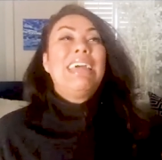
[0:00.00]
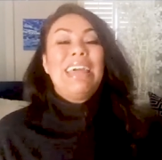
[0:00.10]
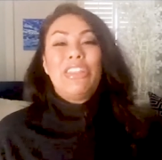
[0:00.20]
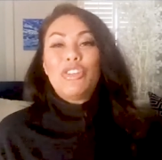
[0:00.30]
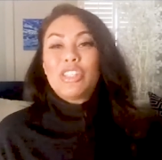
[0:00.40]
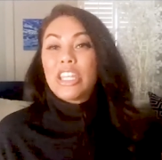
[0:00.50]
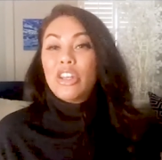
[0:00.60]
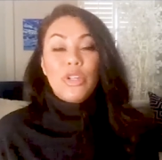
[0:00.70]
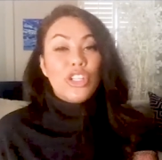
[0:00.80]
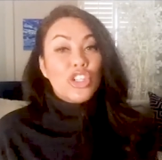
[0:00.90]
and they're just like you
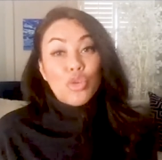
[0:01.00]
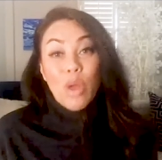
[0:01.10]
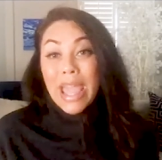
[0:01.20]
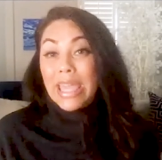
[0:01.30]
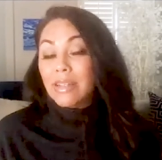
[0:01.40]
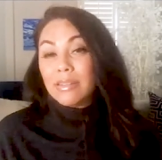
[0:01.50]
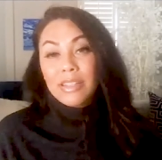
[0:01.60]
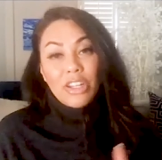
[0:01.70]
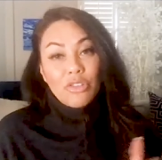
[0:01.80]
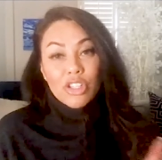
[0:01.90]
know what just try it
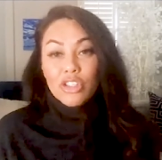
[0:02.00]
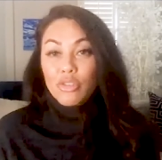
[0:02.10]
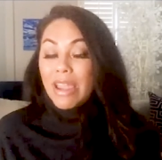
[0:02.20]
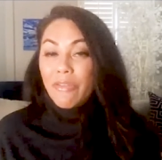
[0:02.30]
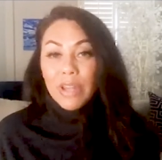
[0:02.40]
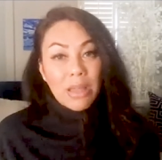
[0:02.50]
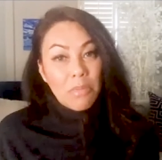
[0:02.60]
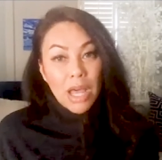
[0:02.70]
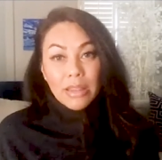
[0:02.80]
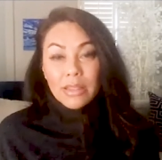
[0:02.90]
you know just try it for like a
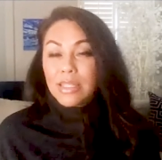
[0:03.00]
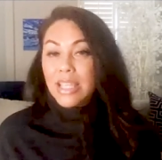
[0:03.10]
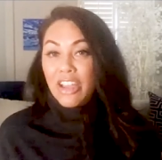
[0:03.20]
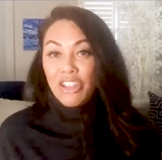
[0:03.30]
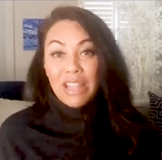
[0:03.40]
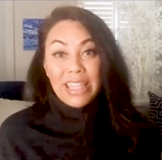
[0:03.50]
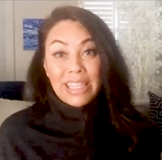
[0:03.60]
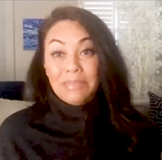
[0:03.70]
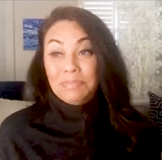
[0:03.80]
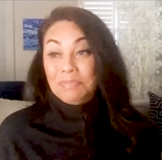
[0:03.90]
month see how you like
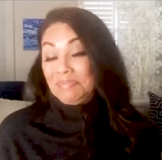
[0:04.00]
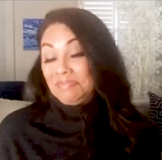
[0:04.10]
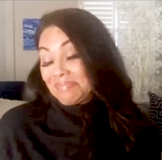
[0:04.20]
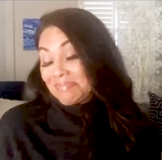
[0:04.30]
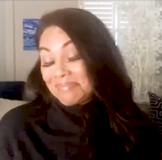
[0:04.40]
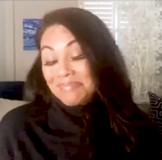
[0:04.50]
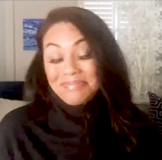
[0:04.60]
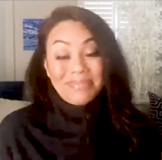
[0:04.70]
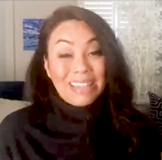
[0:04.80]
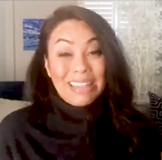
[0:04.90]
it
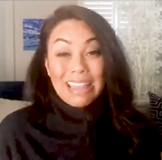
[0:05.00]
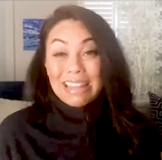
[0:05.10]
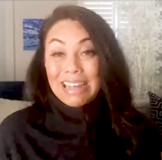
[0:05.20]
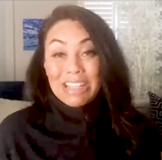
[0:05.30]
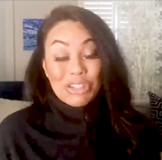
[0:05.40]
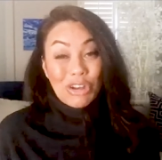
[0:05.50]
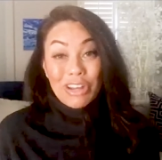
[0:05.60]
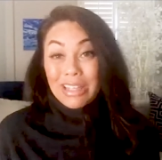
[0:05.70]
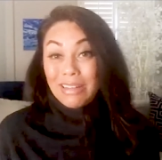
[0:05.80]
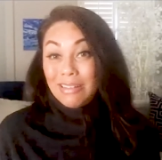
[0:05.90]
and then i
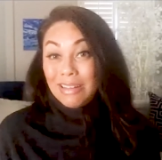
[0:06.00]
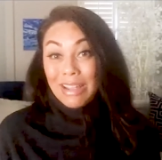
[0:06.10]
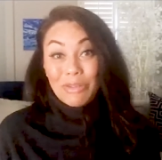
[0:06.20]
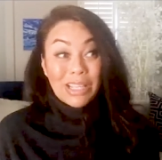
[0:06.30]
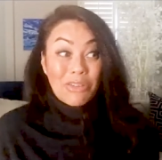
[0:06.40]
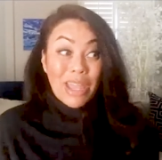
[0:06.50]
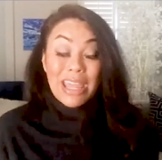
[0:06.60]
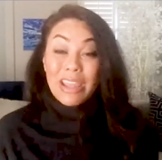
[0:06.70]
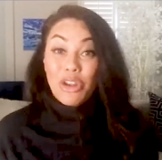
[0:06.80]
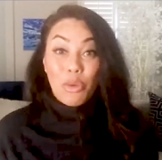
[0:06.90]
started i was like
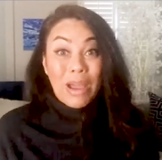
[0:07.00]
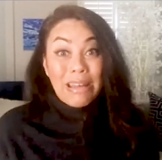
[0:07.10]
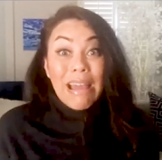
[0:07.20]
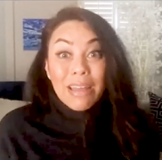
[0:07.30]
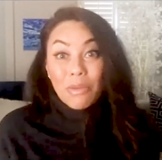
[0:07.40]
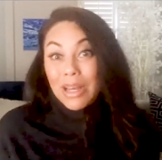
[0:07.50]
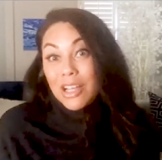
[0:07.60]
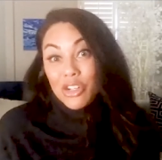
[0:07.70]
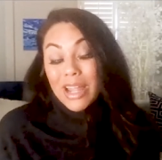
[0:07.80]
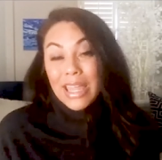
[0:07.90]
okay you know why not why
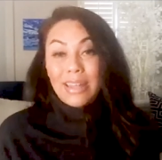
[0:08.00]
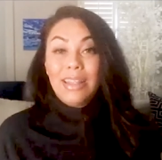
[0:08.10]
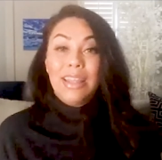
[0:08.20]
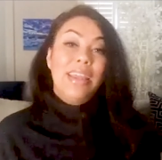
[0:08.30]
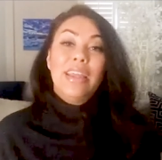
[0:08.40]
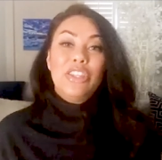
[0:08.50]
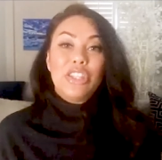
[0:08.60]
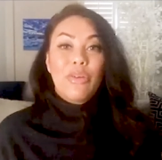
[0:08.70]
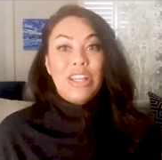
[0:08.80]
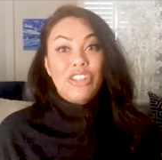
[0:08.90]
not try it
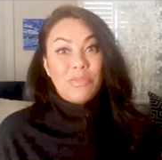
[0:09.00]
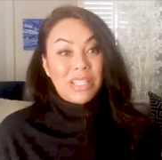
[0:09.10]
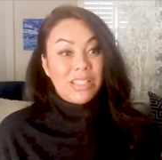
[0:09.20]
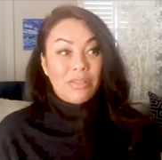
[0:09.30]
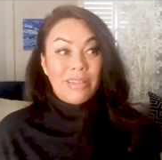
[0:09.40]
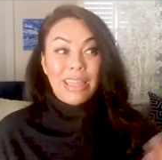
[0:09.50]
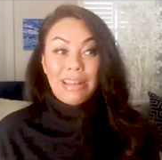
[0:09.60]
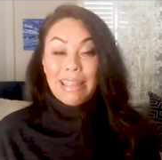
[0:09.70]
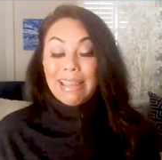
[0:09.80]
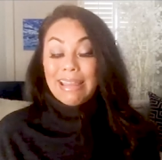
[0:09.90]
so i jumped into it
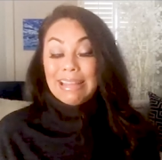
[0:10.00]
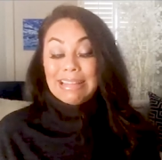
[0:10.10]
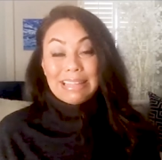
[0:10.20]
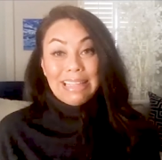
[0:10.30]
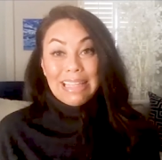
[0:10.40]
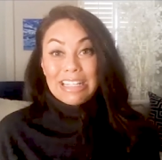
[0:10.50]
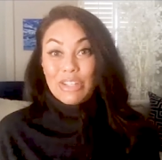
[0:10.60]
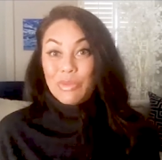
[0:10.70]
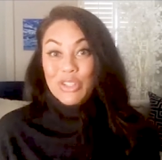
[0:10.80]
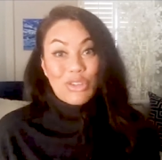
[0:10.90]
and it,
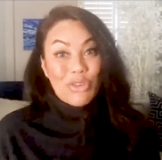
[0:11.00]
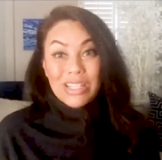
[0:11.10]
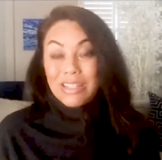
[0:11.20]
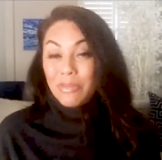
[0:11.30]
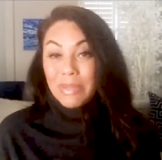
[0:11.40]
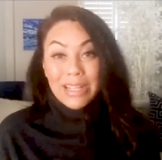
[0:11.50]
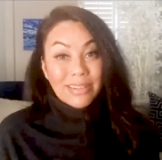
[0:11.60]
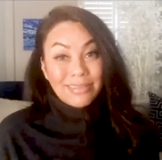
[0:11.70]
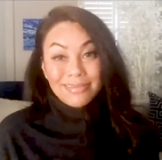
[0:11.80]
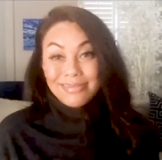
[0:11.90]
it was just crazy from there